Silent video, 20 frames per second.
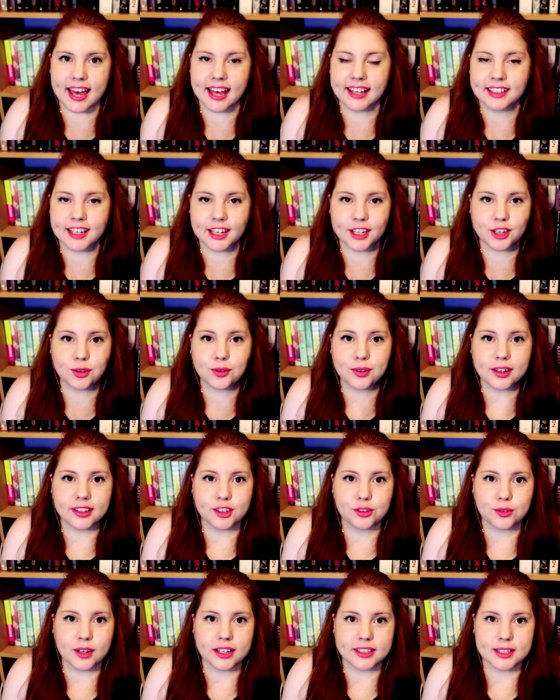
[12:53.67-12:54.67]
And I
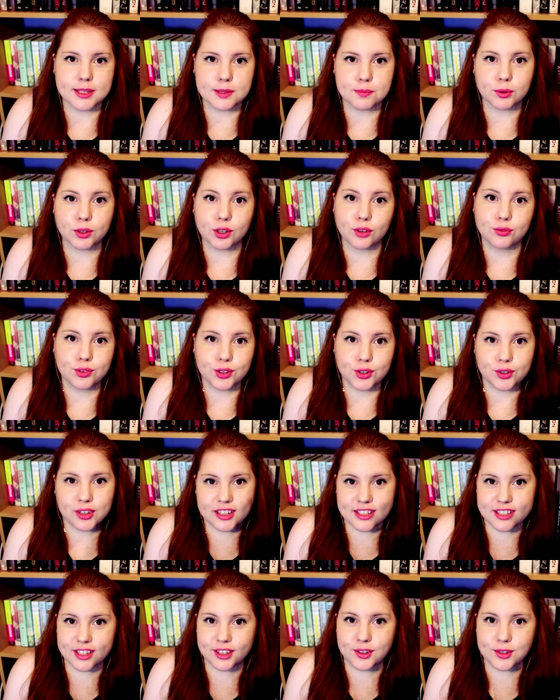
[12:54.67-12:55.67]
already read this book a few
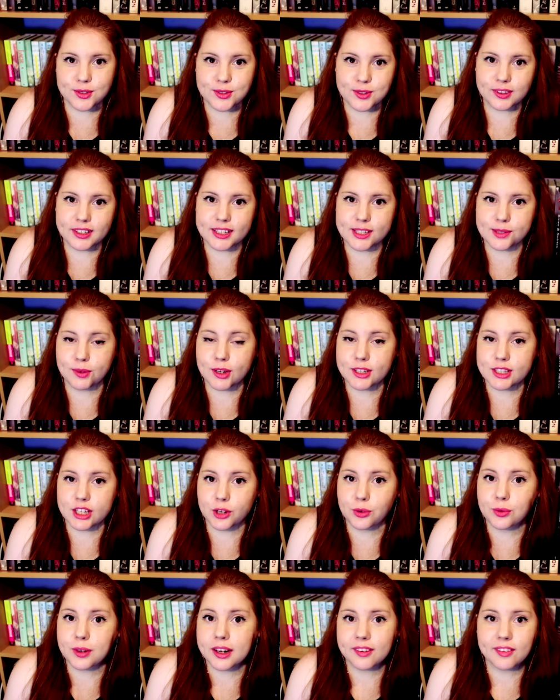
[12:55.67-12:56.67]
years ago, so this was
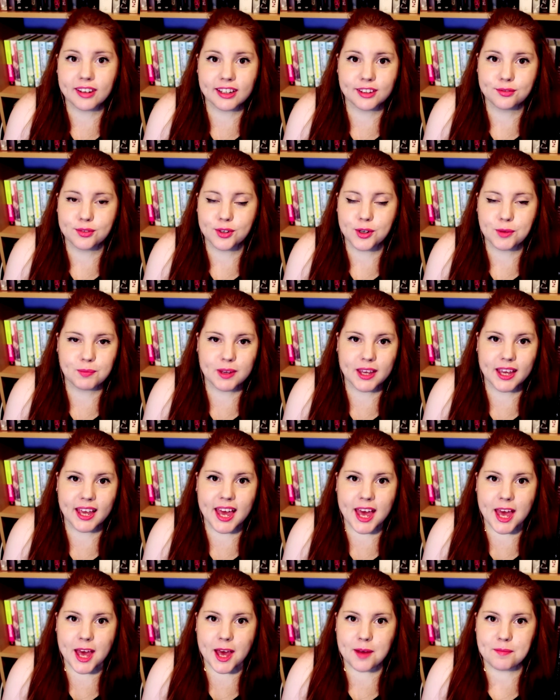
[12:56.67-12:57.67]
a reread for
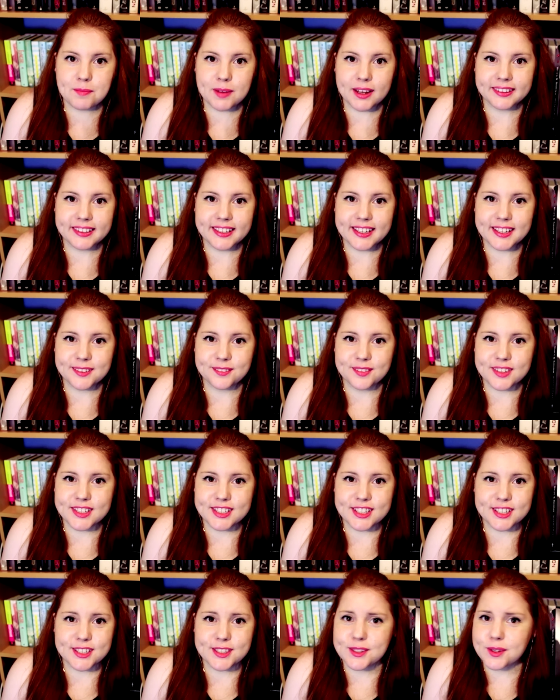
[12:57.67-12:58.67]
me, but it
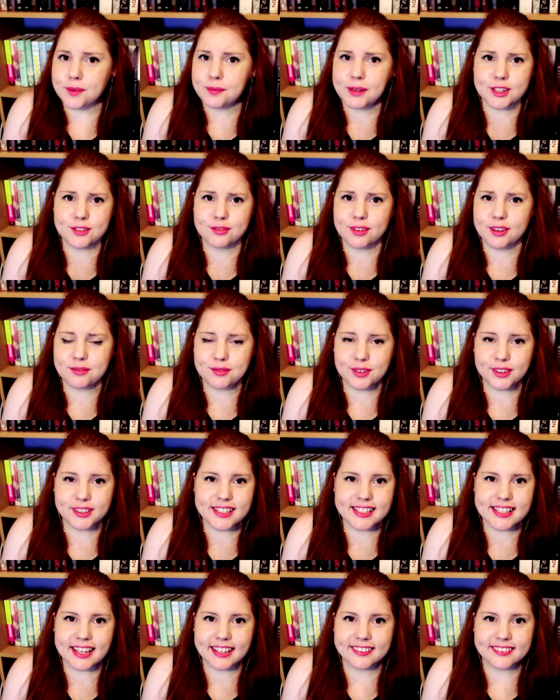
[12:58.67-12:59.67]
was just so much fun for
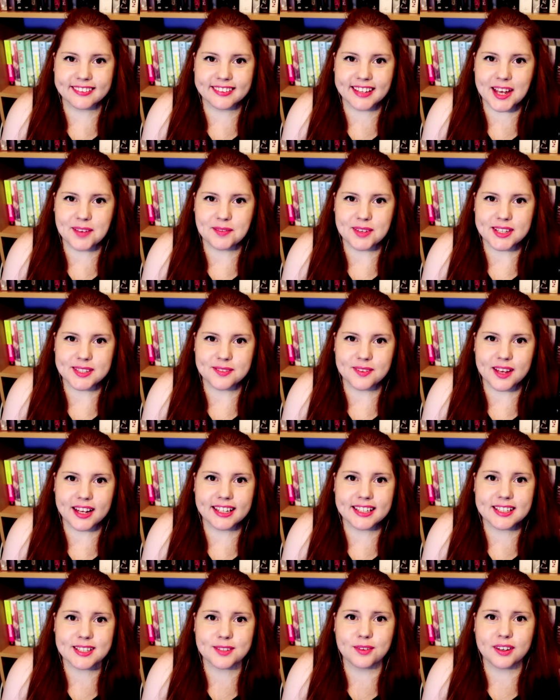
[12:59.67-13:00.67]
the second time as
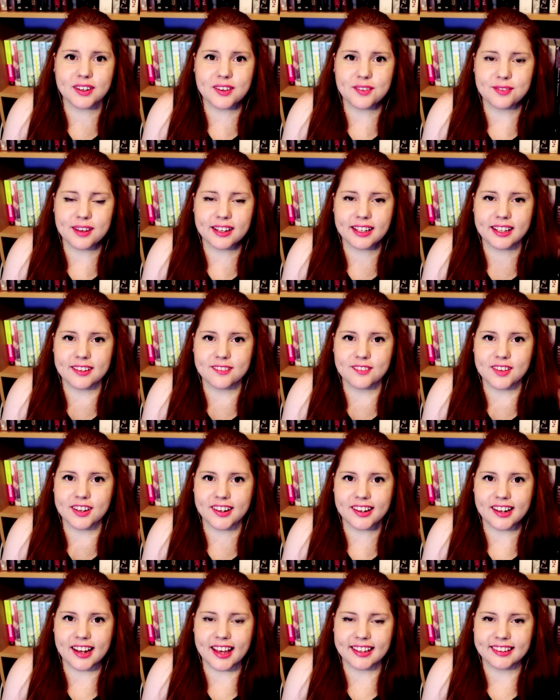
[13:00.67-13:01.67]
well. It's very funny,
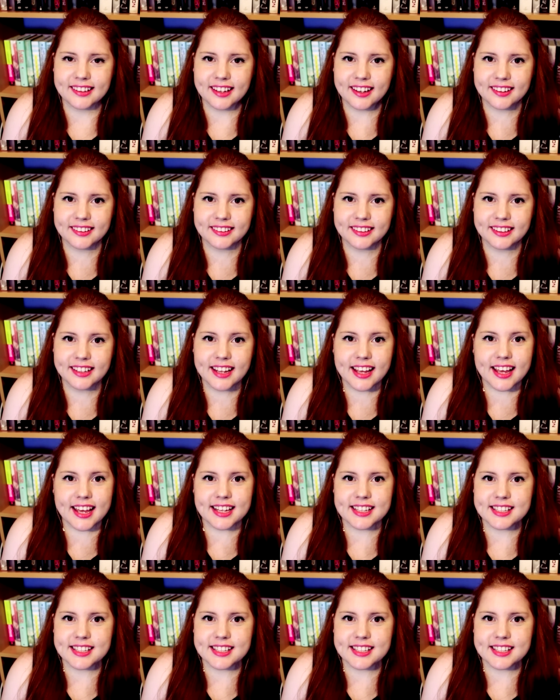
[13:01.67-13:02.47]
very light-hearted.